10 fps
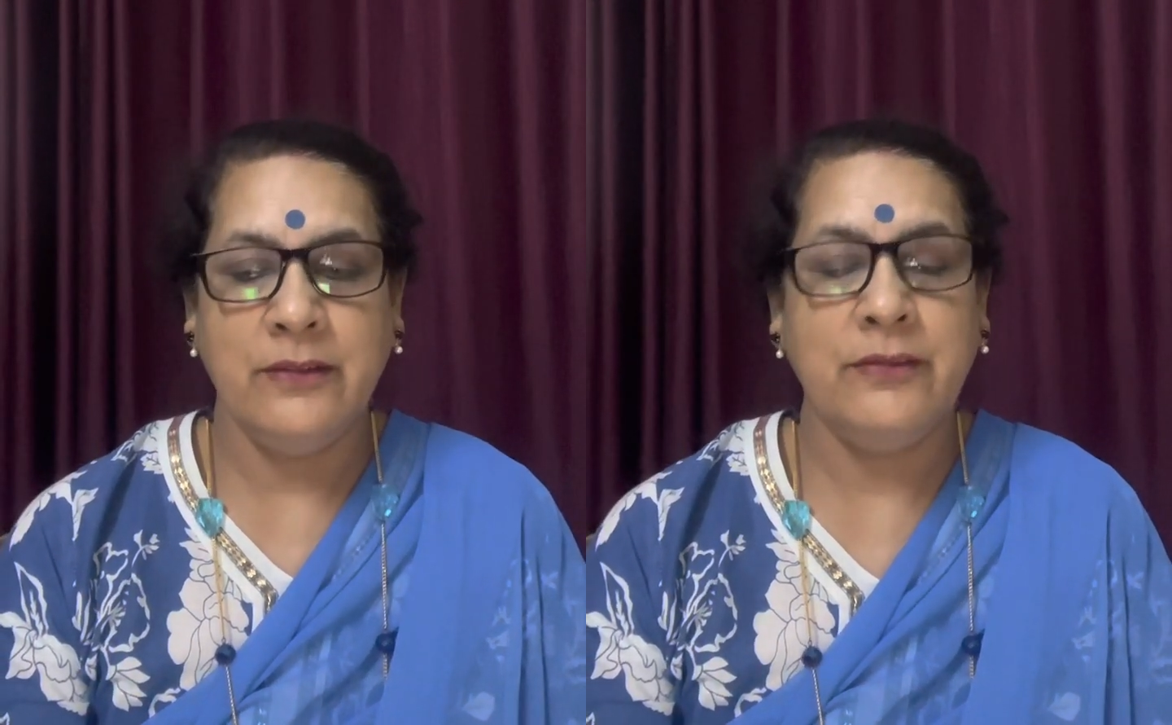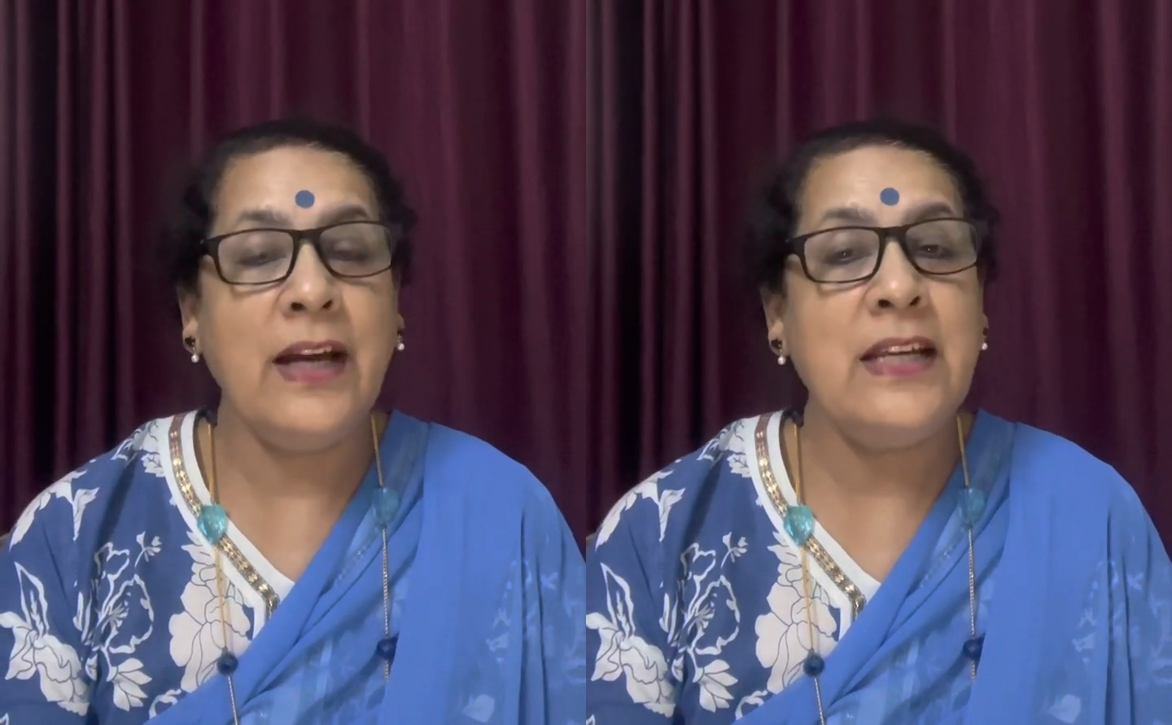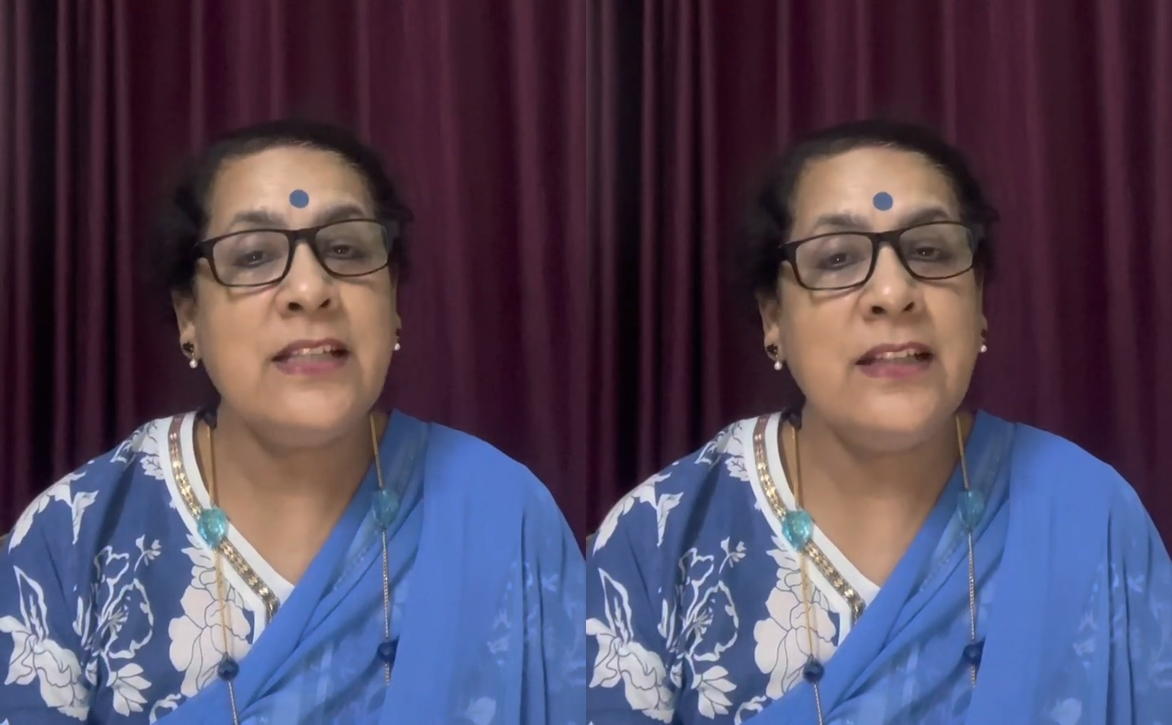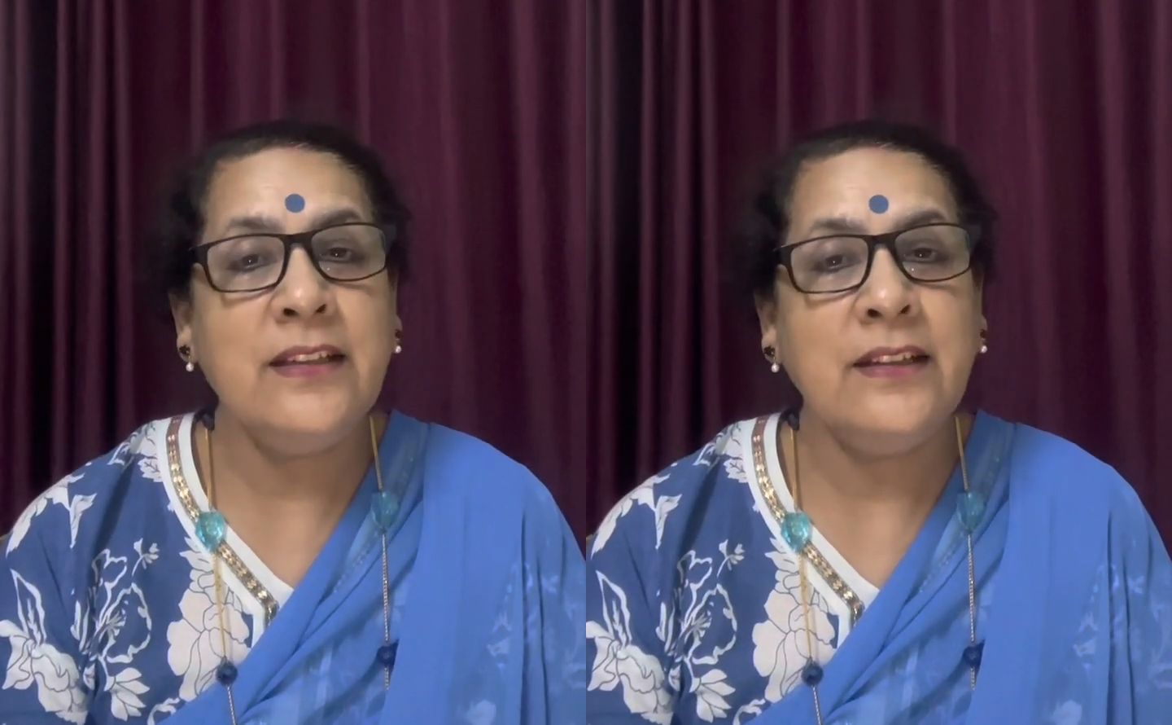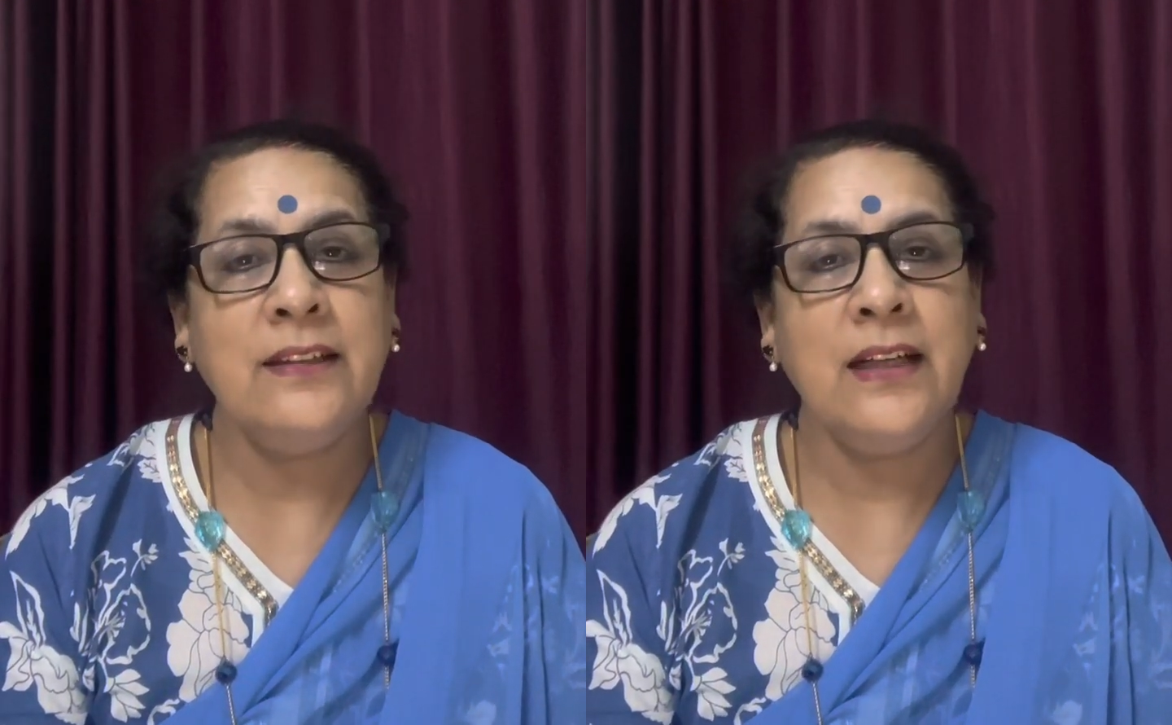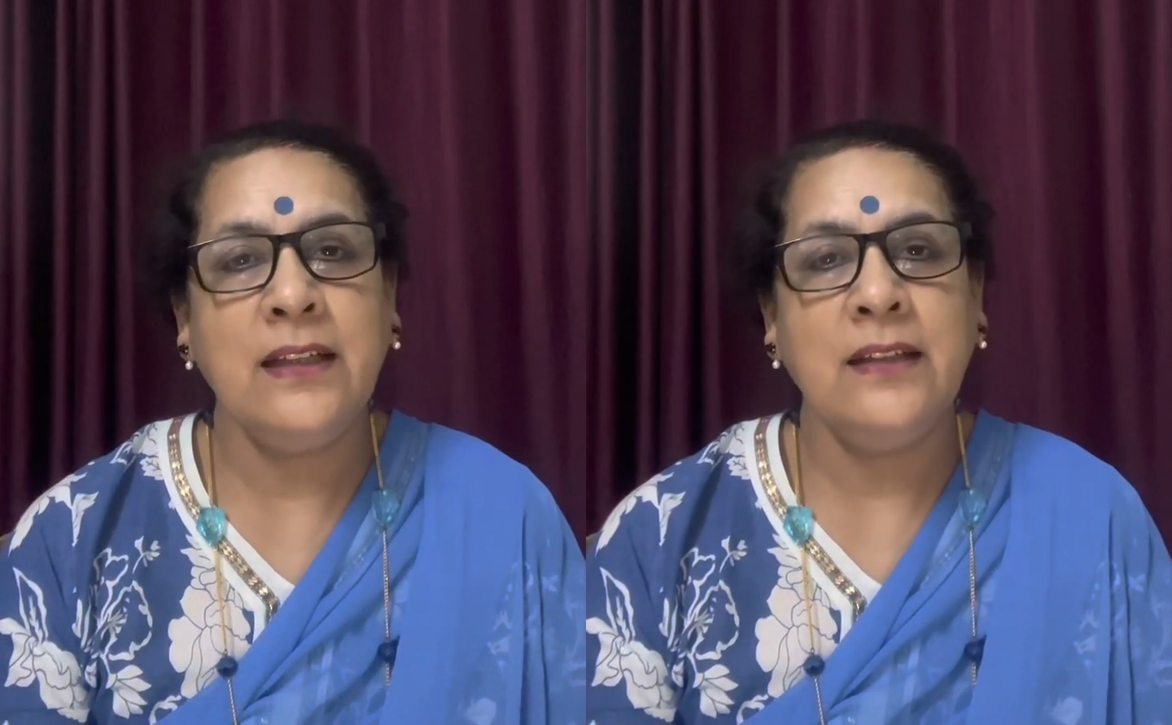why she did that,